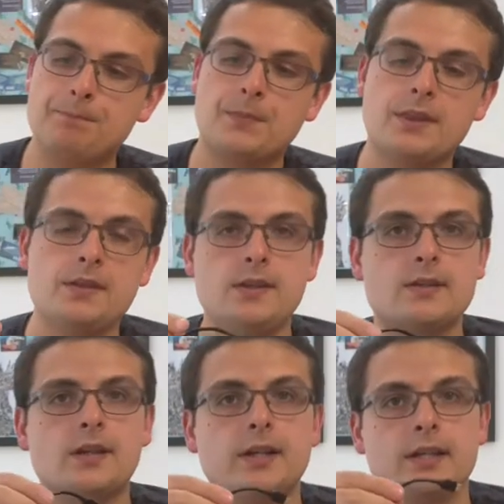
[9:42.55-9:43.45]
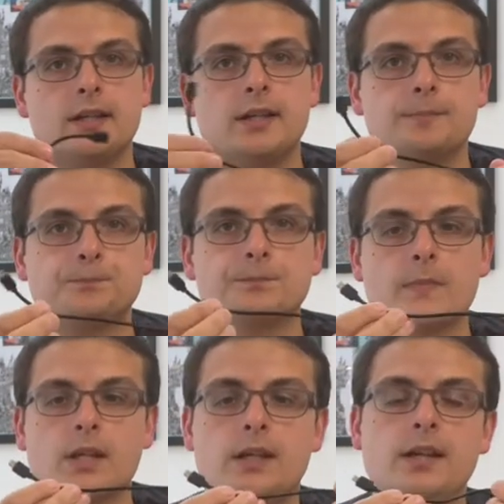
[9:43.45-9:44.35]
This is like
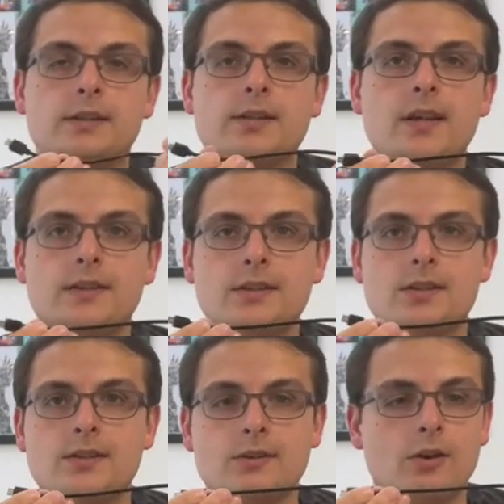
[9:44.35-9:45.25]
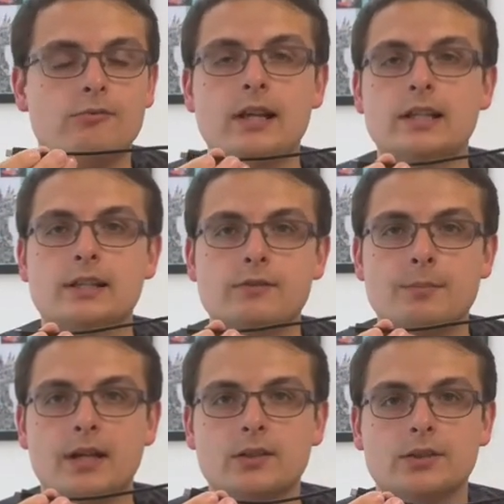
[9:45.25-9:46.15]
this is a relic of a
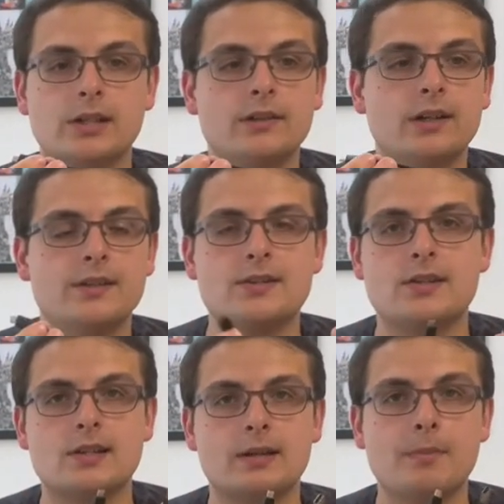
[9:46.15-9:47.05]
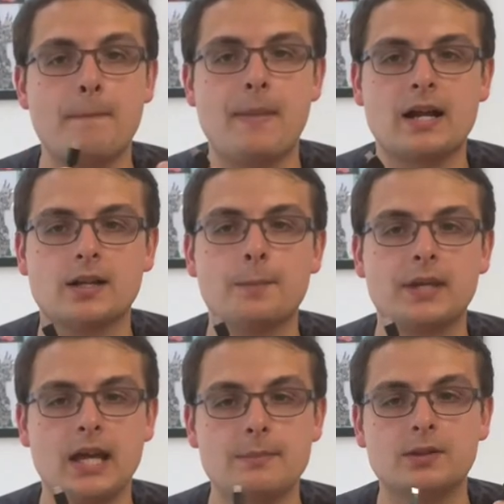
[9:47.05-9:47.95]
bygone era. This is like my backup
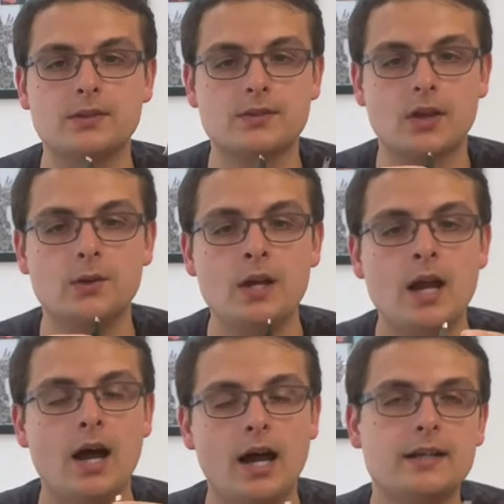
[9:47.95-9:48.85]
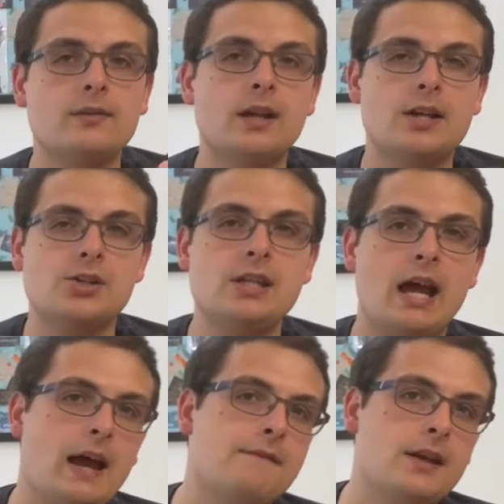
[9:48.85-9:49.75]
cable. So I don't actually
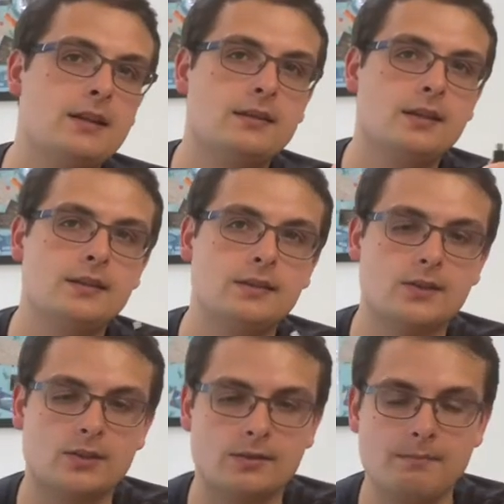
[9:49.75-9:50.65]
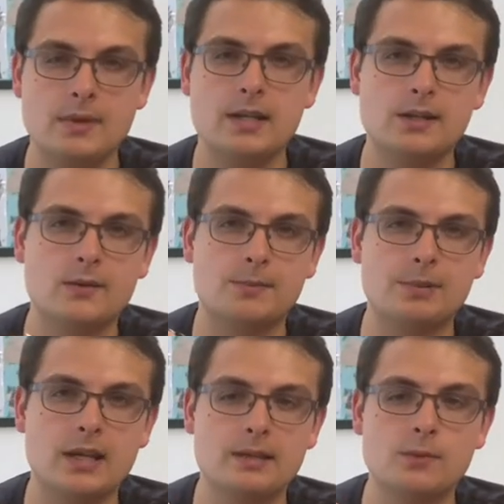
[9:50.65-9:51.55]
have anything that's mini
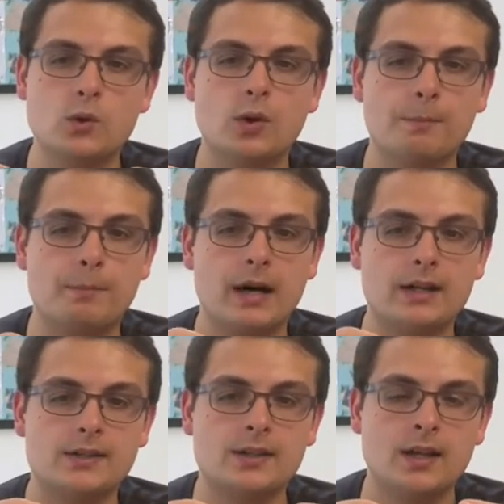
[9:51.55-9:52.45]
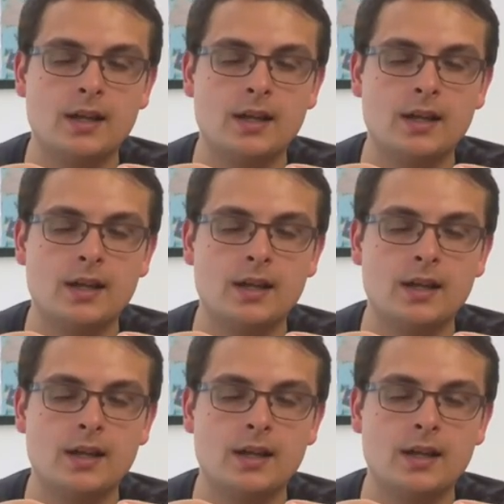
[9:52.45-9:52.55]
USB anymore, but